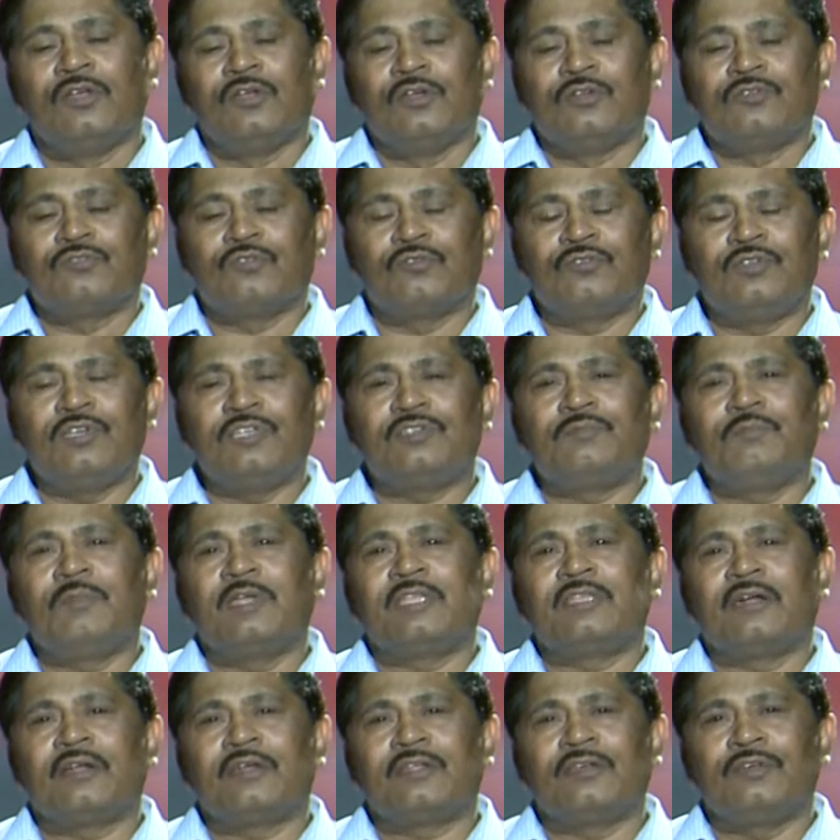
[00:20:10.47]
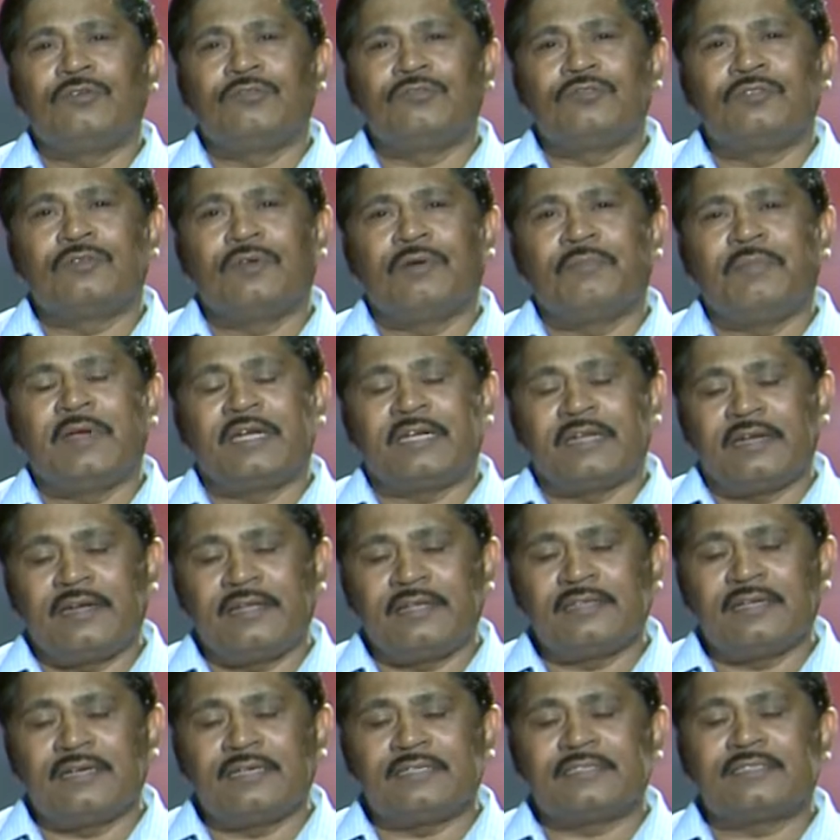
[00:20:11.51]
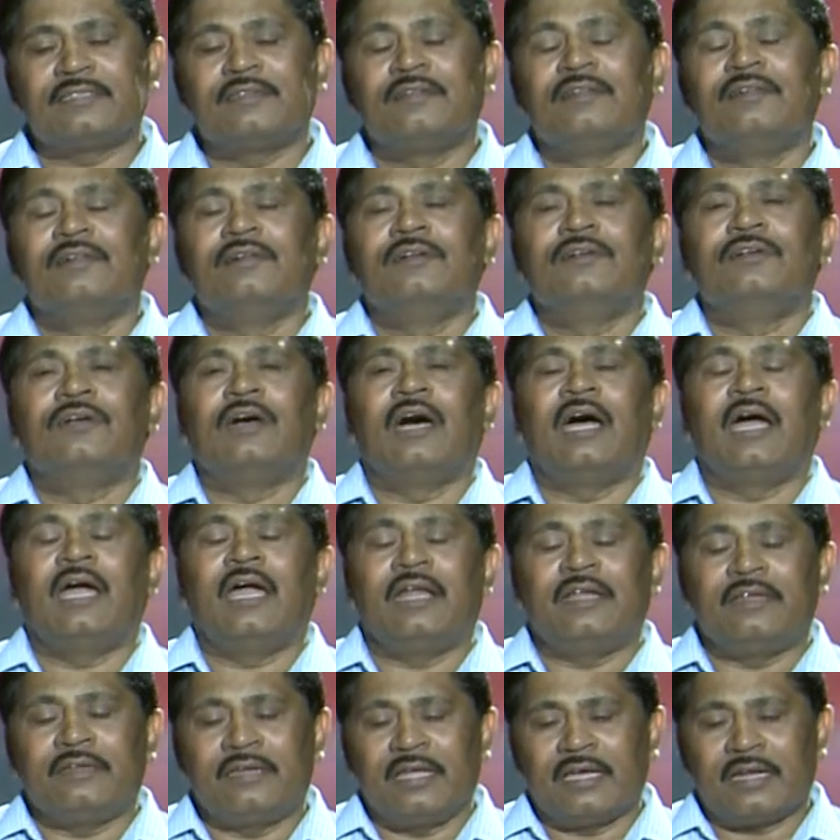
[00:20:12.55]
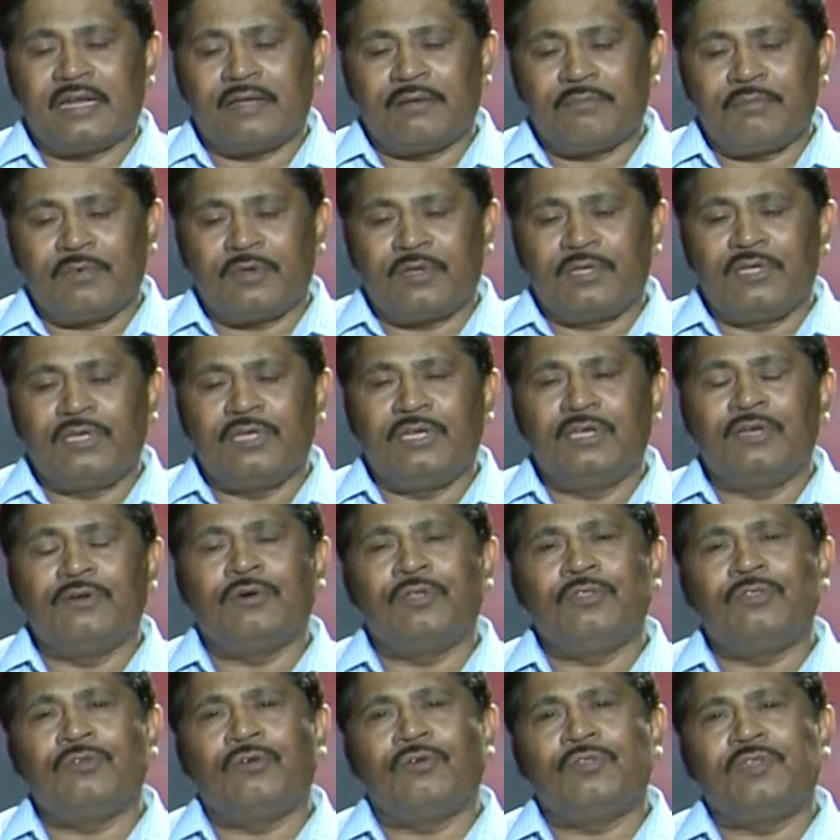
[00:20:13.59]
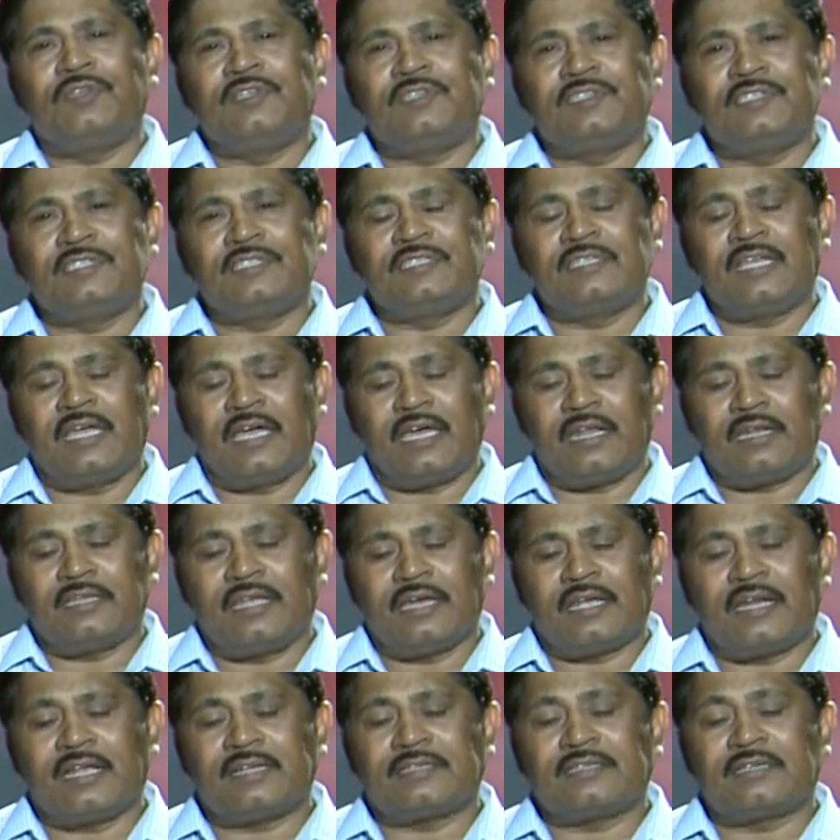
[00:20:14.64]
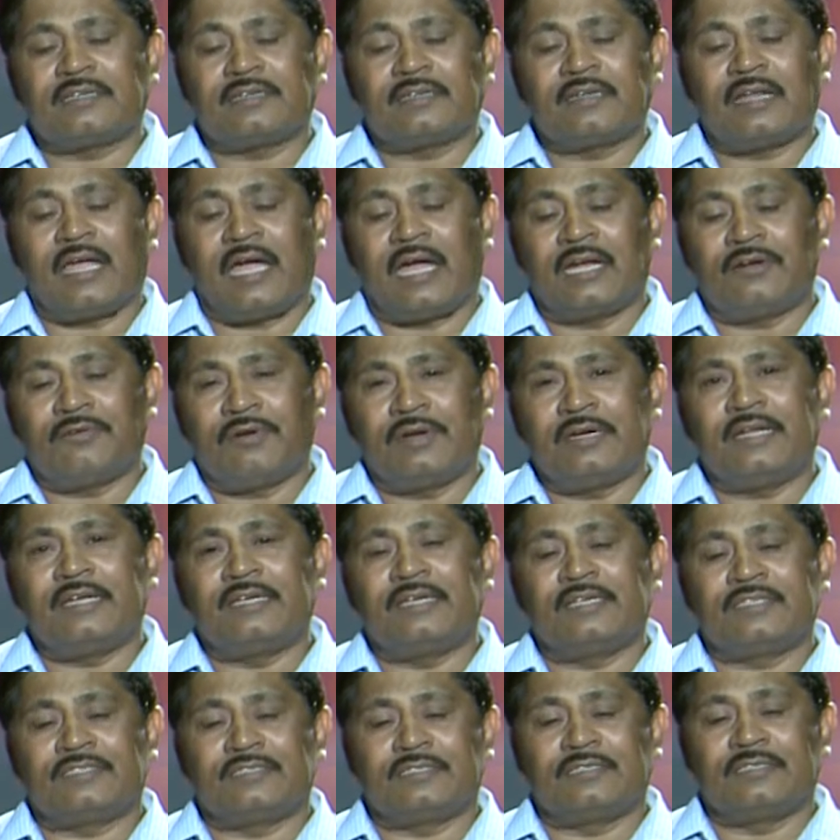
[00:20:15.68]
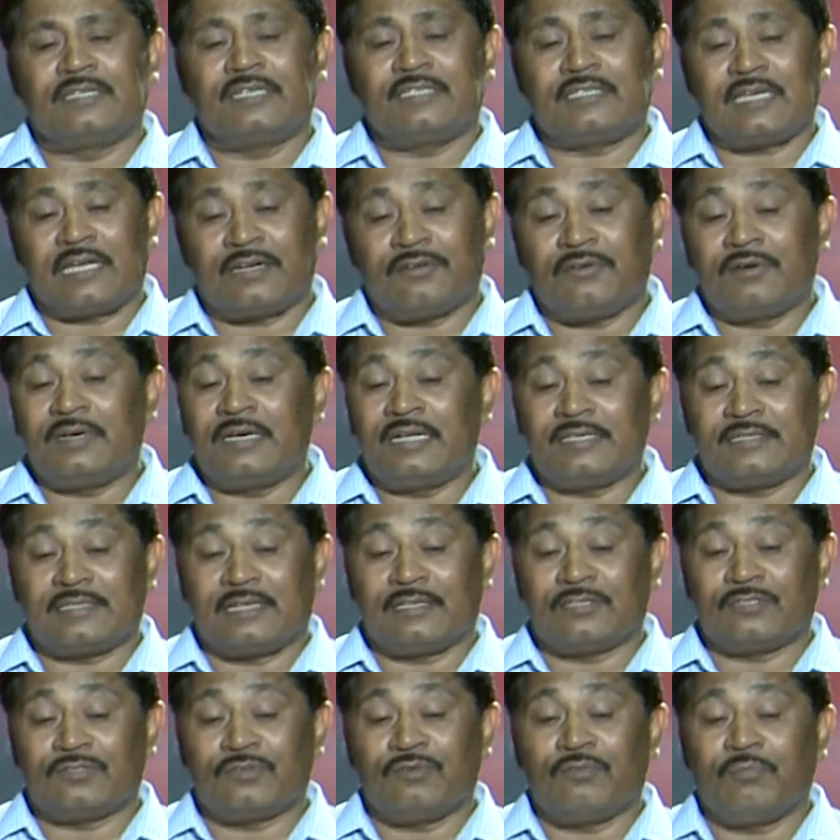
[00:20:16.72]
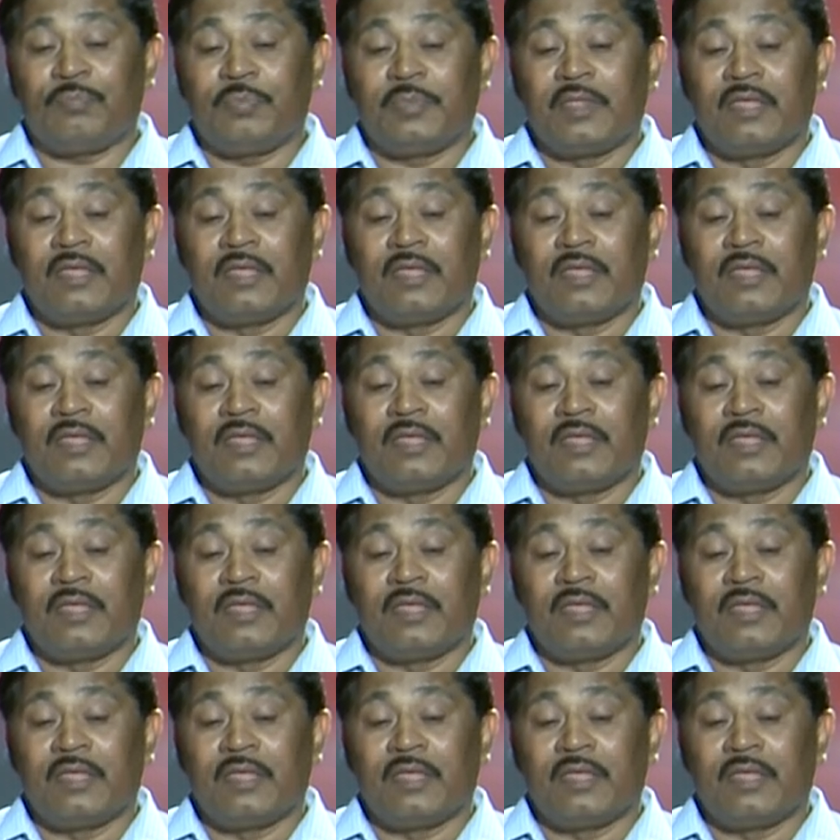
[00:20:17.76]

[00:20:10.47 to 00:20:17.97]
So, this method gives better results, and there are, even though this is there are certain advantages, disadvantages also.